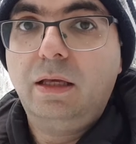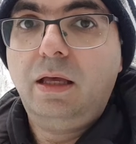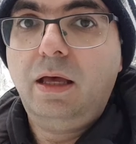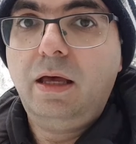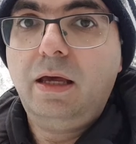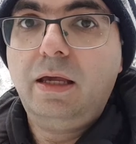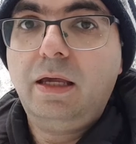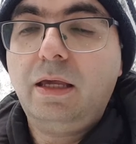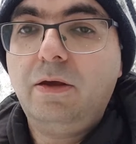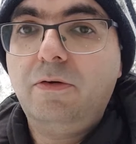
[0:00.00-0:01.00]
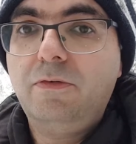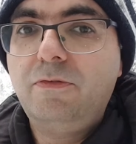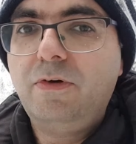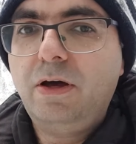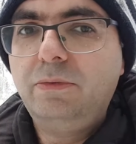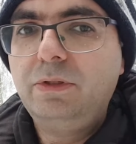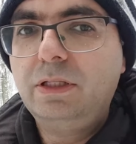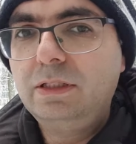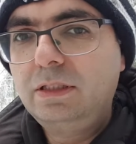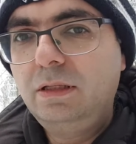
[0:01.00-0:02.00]
I found
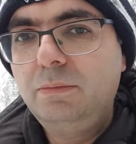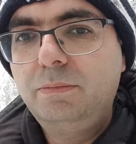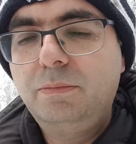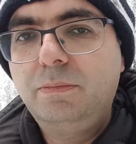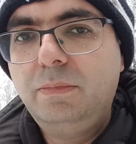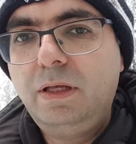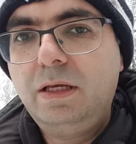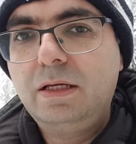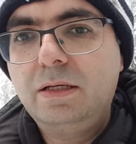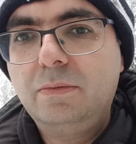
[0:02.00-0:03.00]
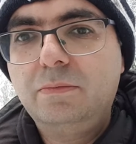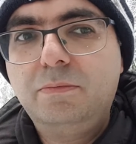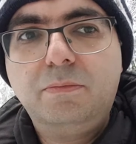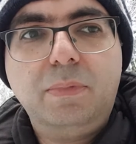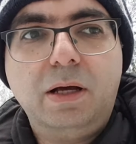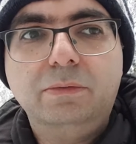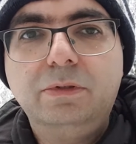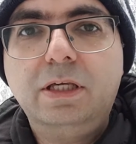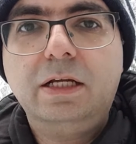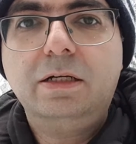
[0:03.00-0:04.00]
a little
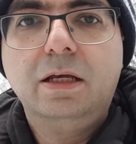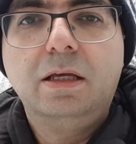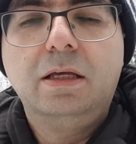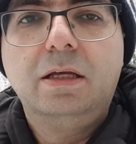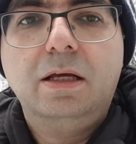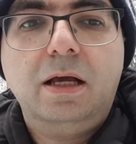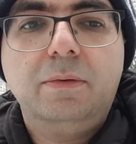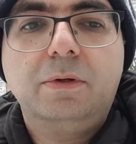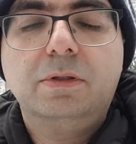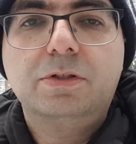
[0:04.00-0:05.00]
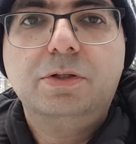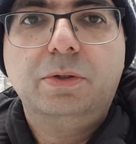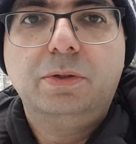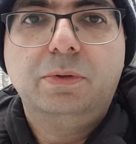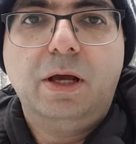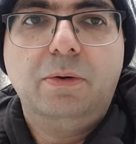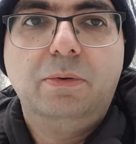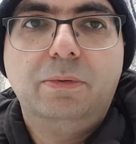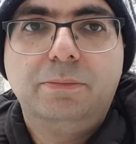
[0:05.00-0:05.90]
pond here. I'm gonna show you now.